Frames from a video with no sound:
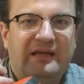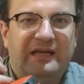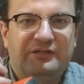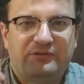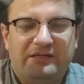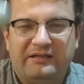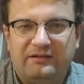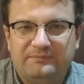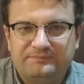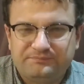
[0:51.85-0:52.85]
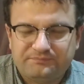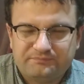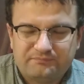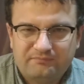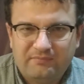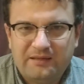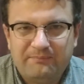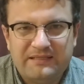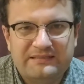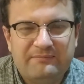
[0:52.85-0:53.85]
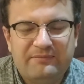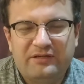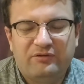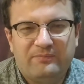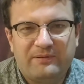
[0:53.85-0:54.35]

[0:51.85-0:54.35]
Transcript: a drill by somebody